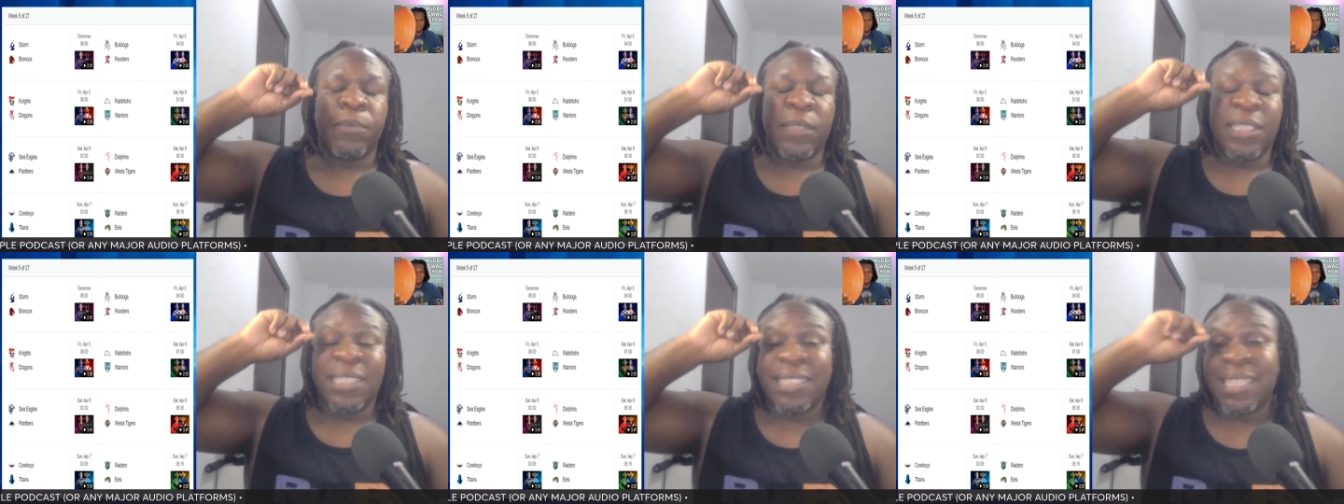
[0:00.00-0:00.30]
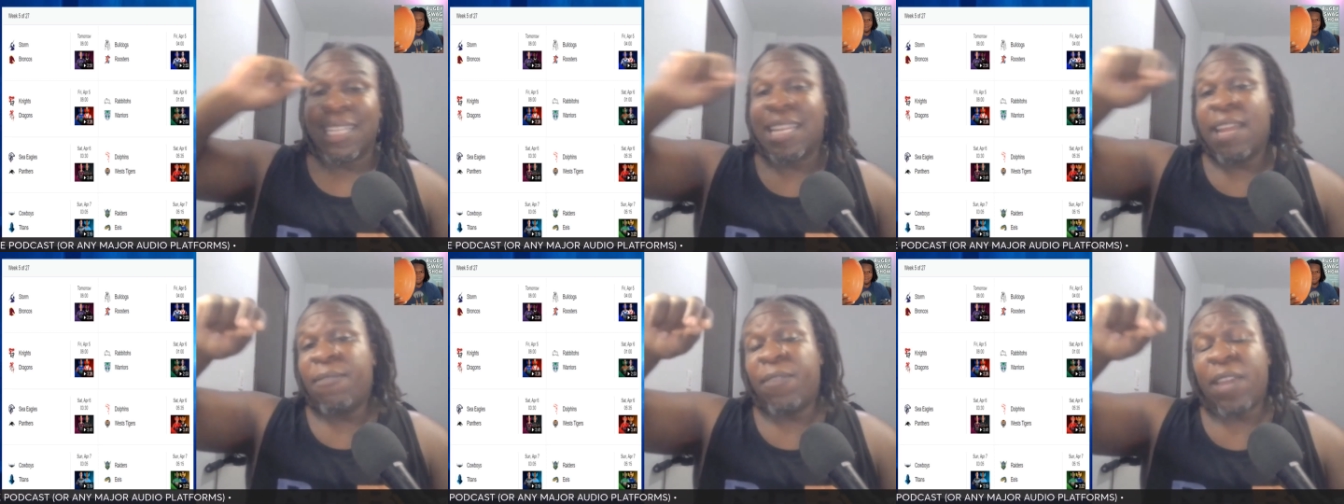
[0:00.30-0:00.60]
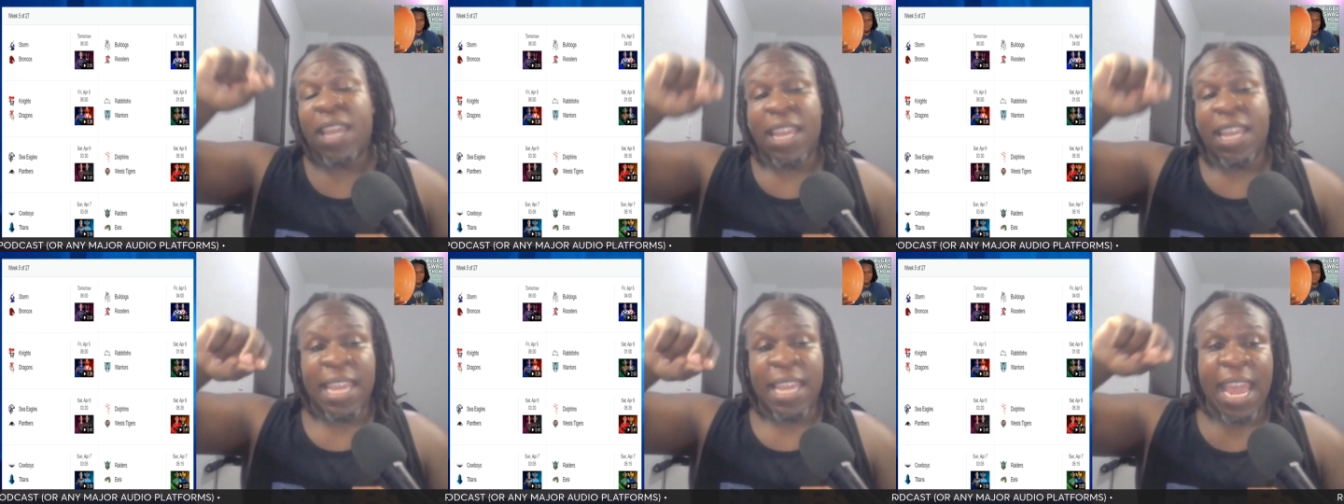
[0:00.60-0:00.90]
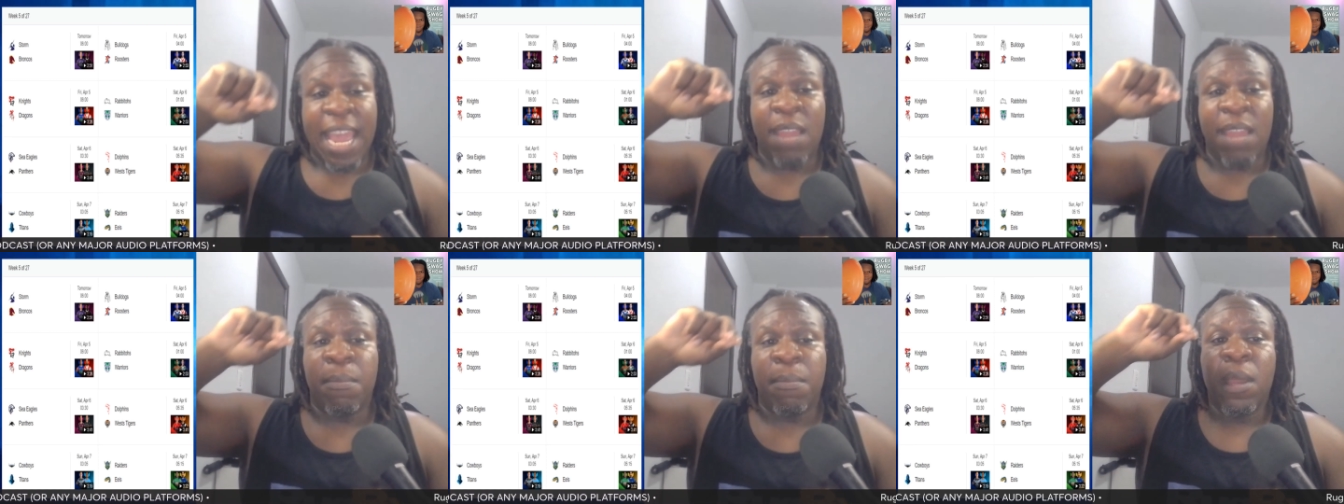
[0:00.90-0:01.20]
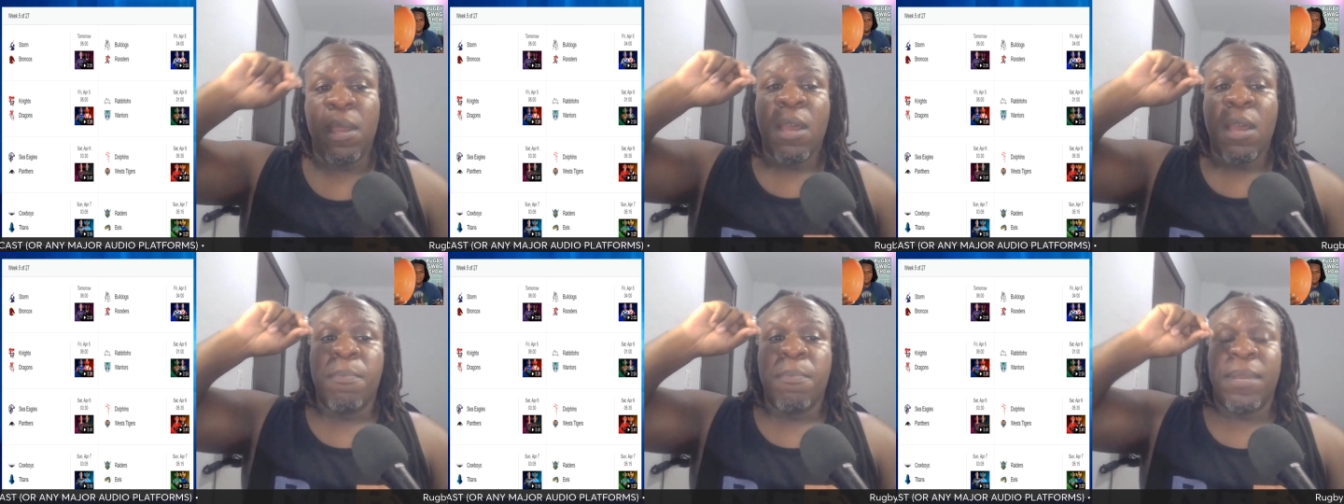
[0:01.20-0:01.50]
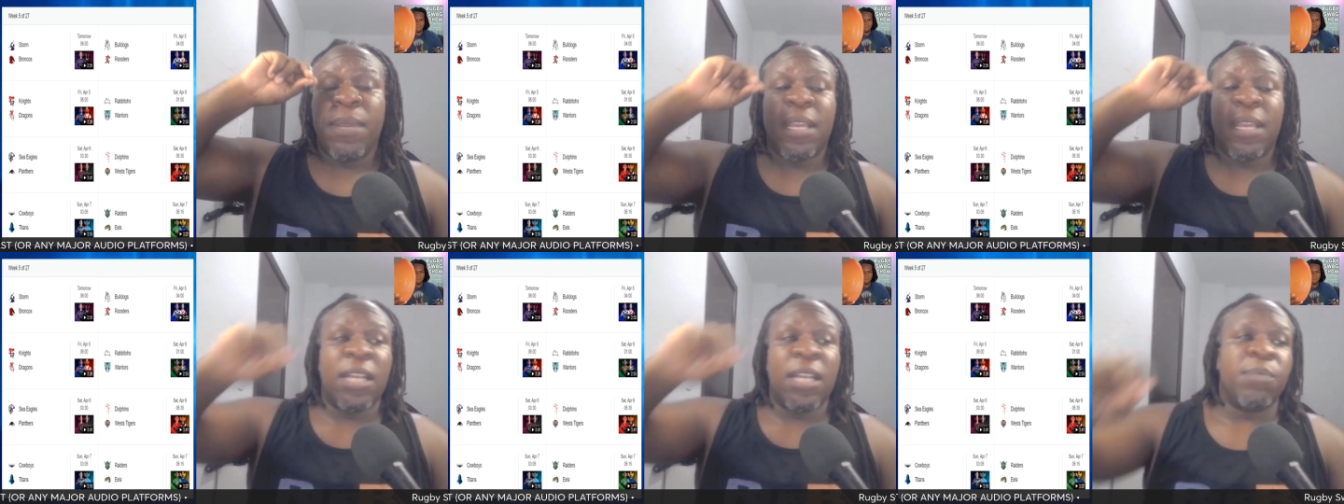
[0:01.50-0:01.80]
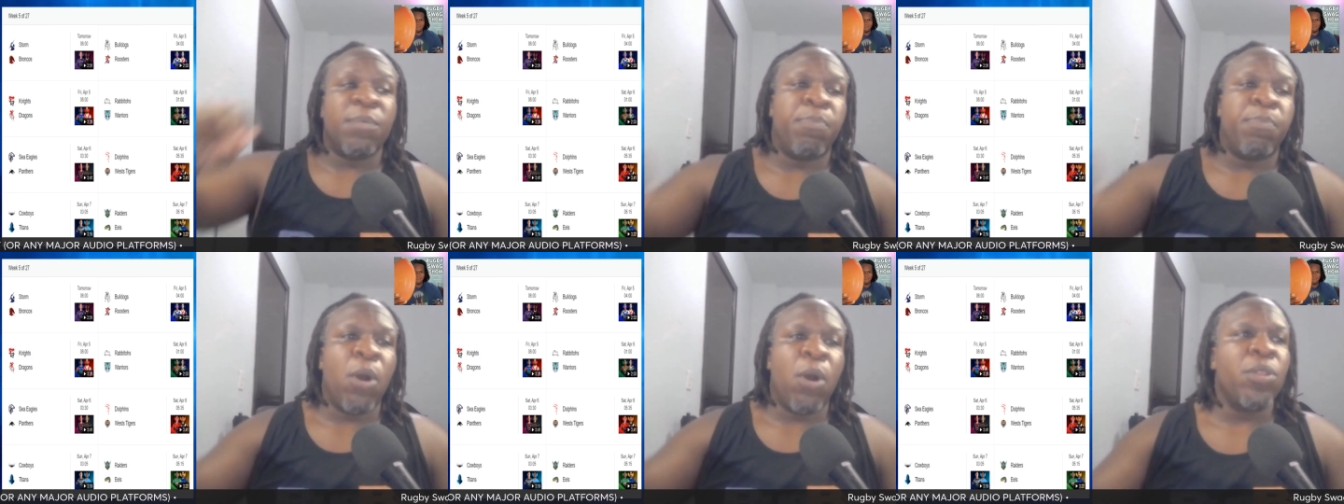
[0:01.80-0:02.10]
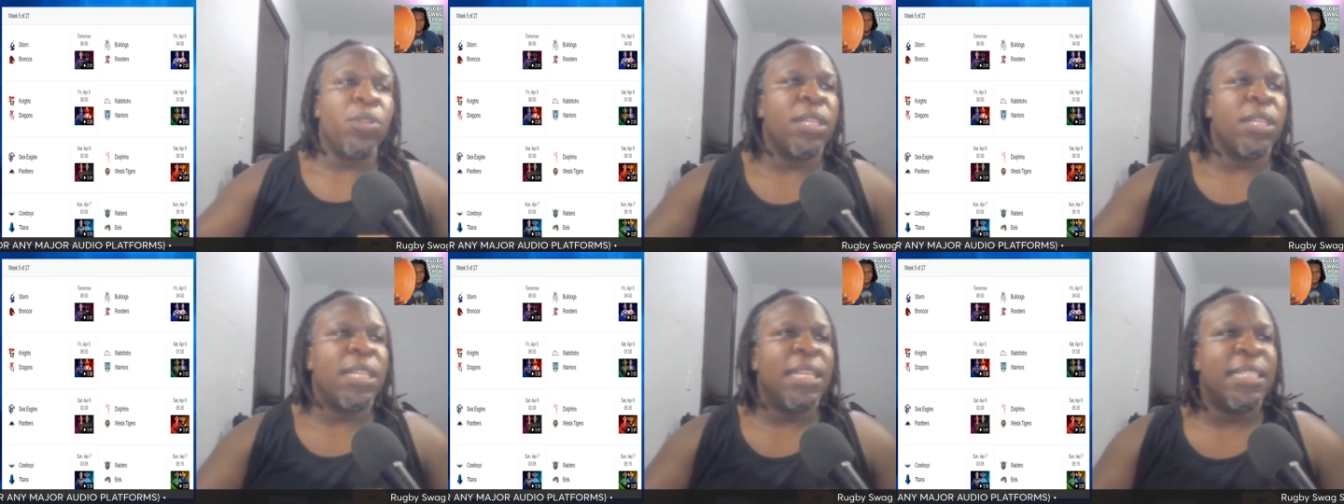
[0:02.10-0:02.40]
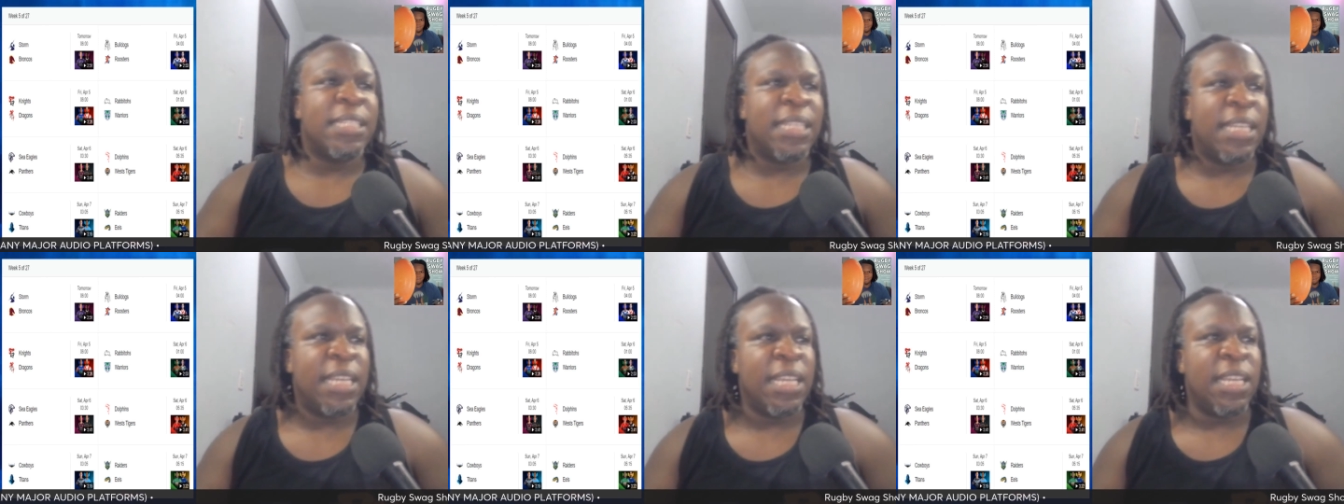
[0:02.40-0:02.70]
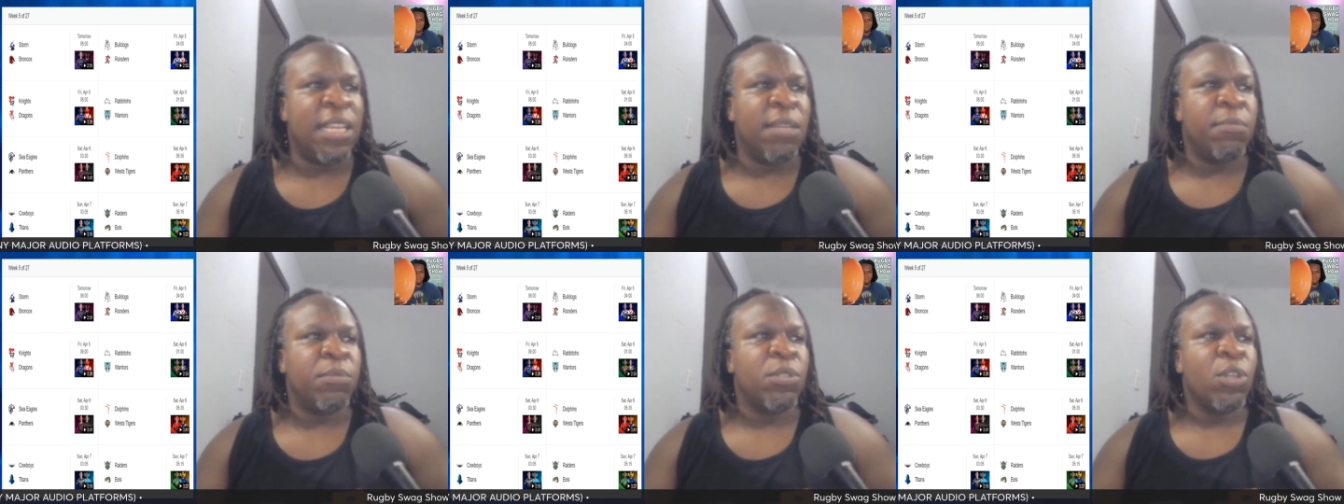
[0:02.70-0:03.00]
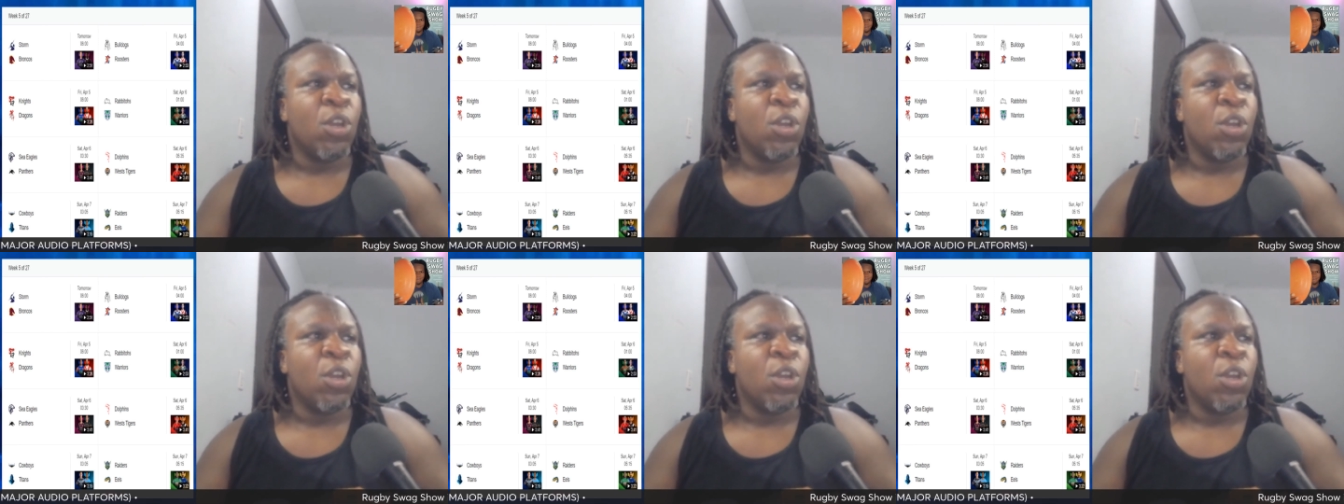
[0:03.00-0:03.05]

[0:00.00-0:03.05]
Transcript: significant game because both of these teams